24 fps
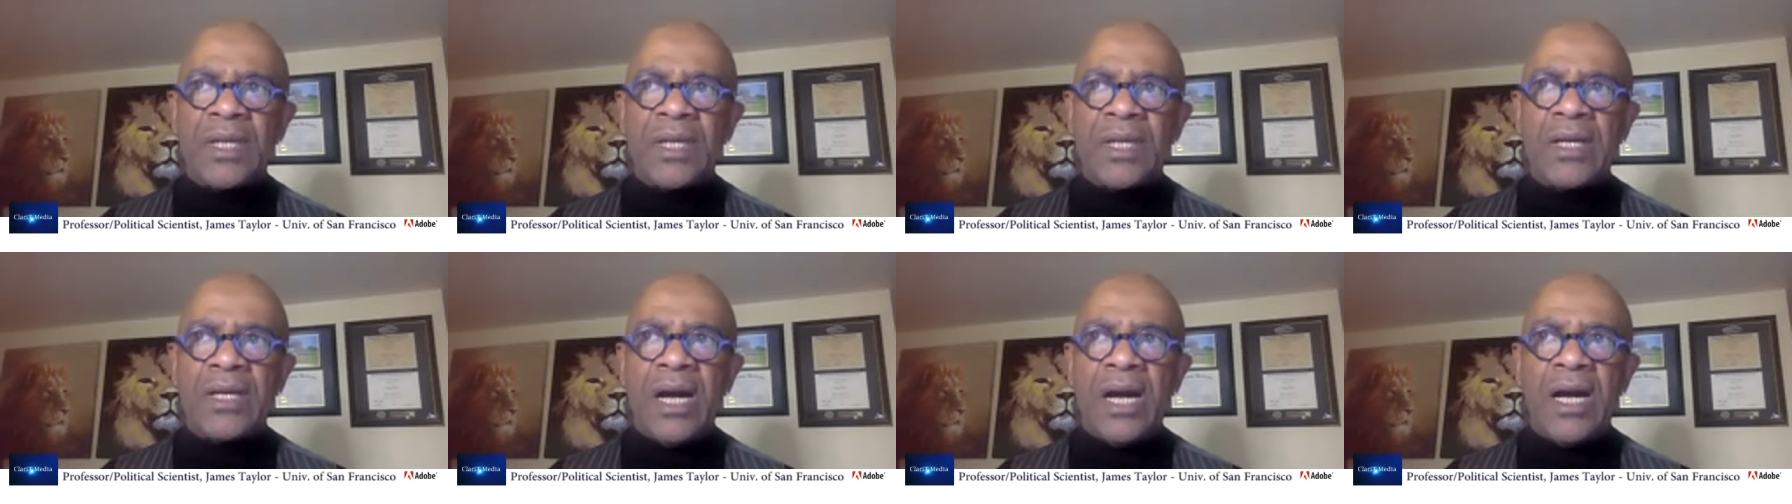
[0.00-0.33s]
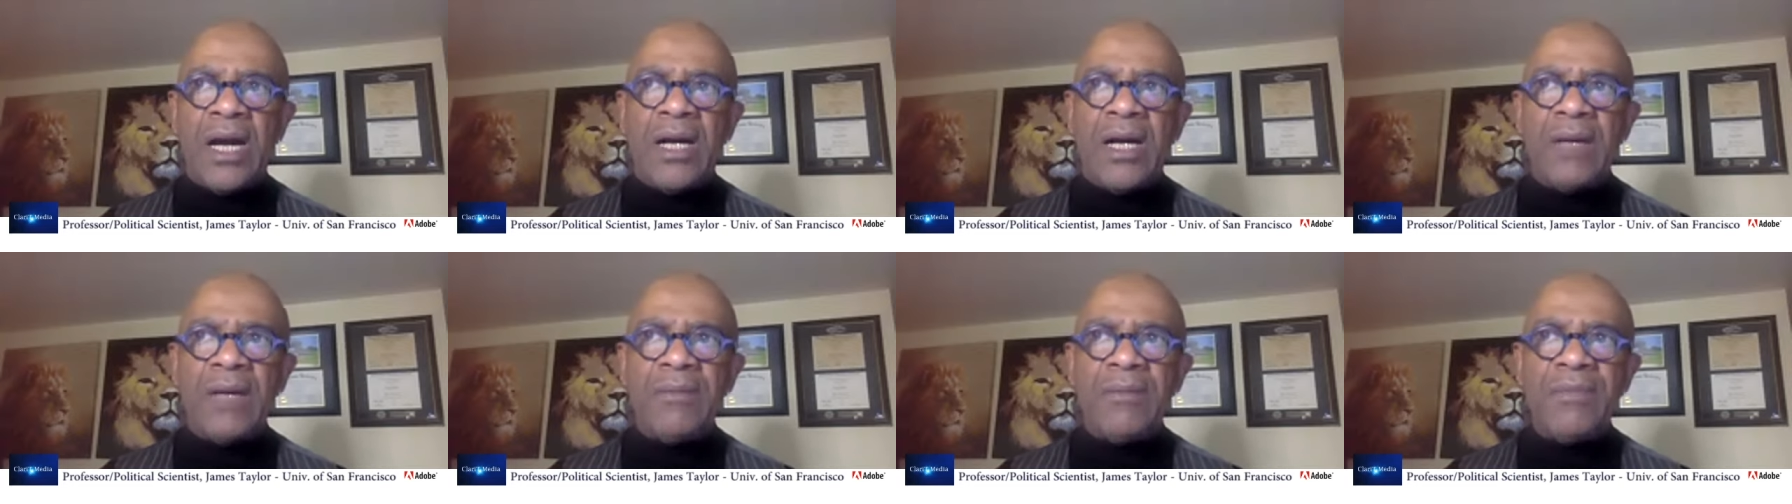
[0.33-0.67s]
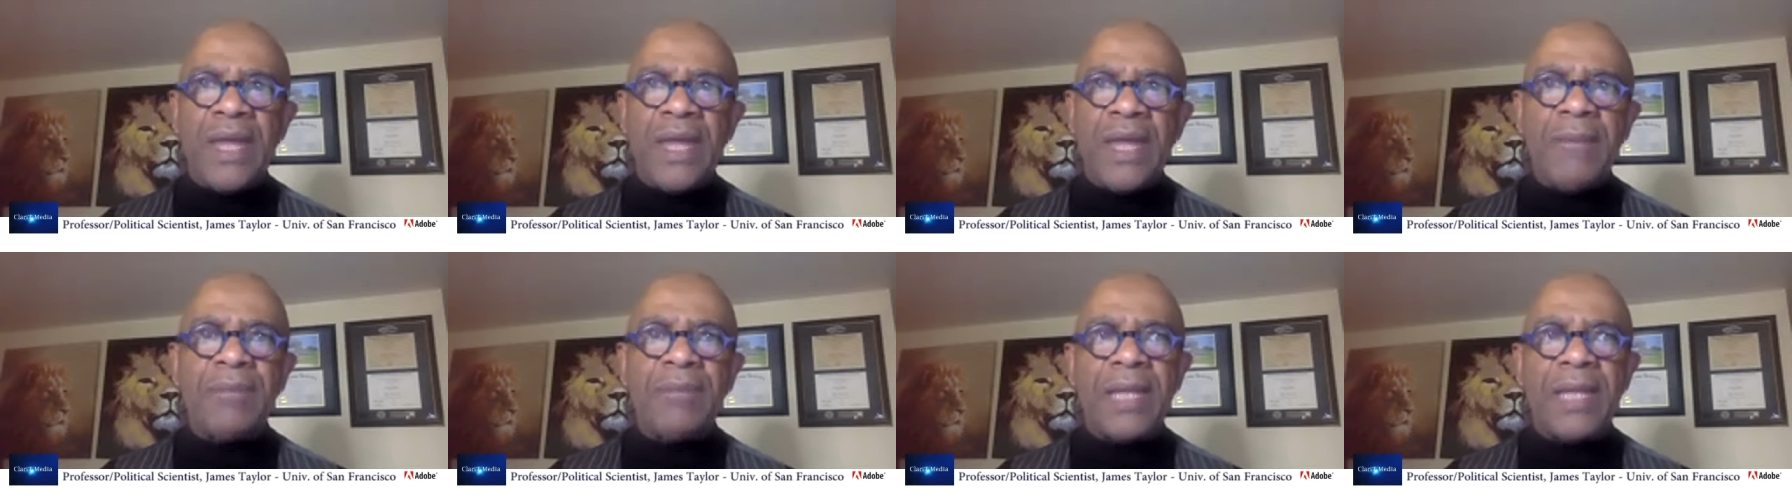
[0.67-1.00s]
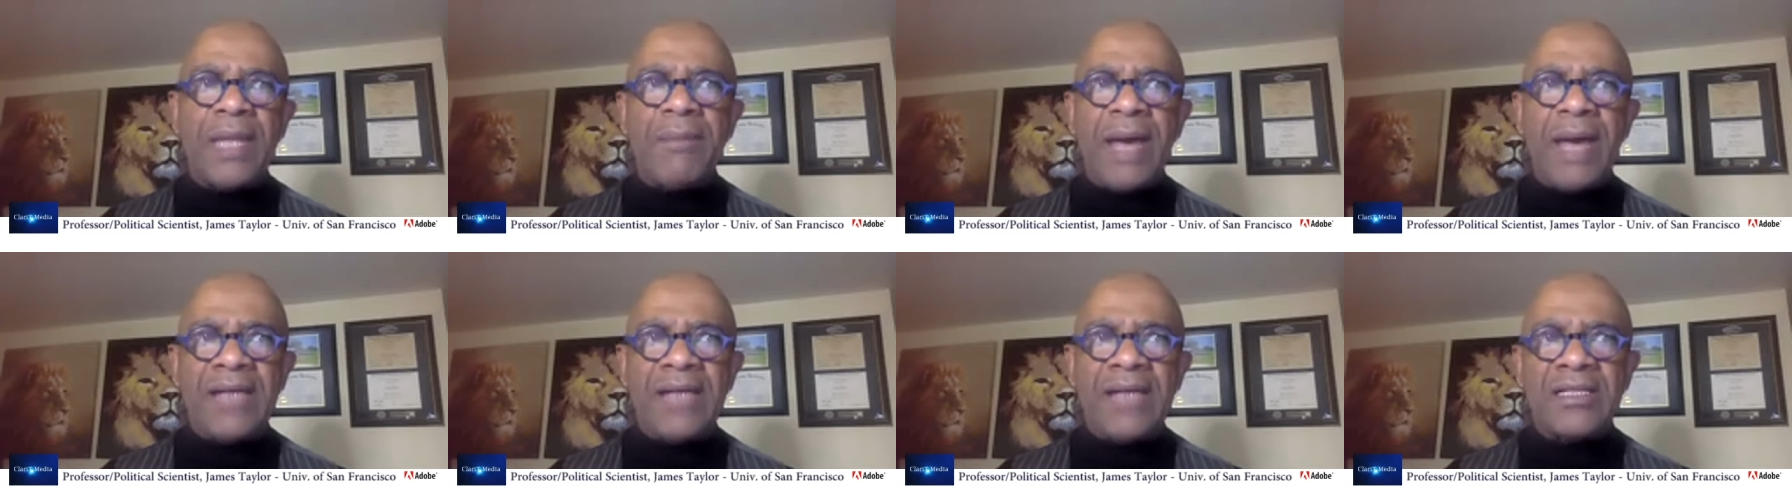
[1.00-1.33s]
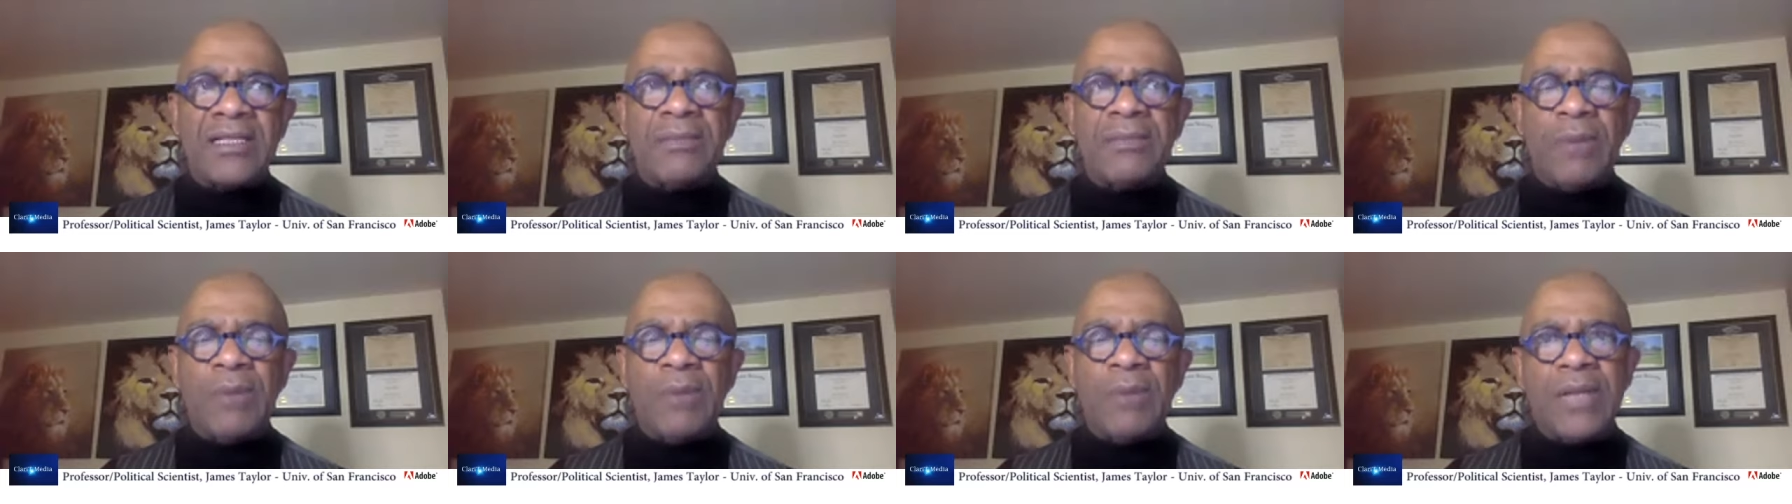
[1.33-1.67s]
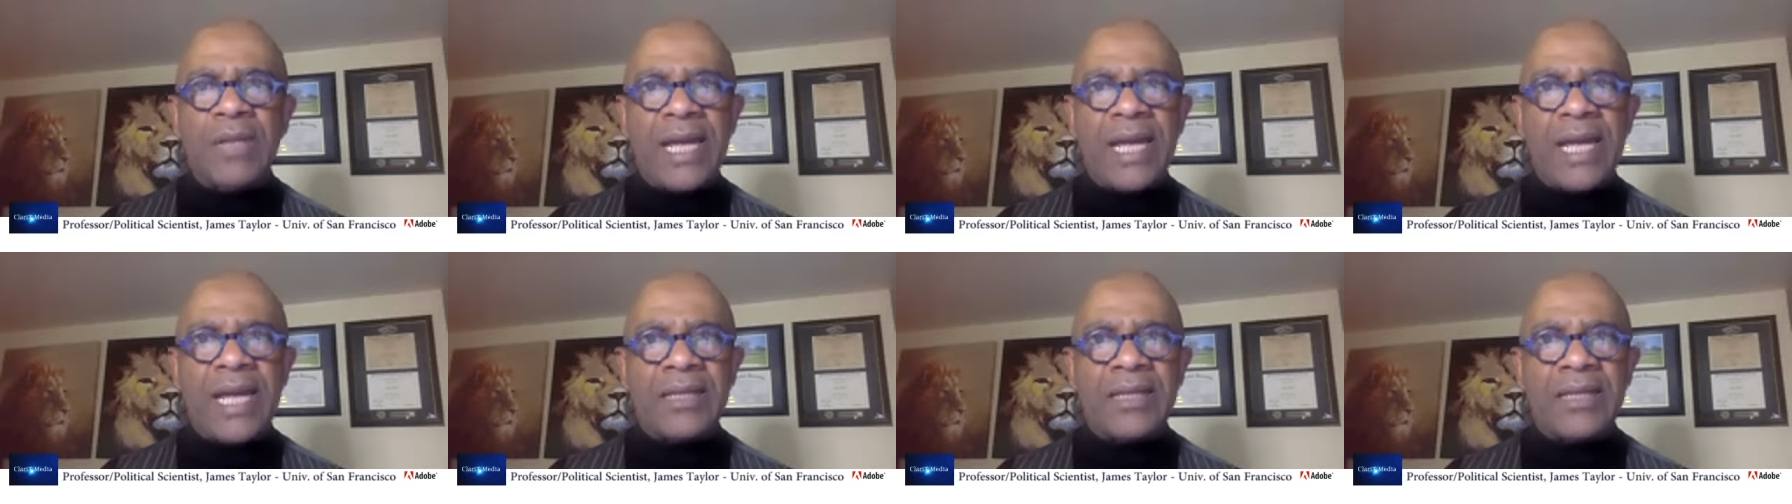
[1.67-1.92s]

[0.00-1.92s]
uh, they play basketball like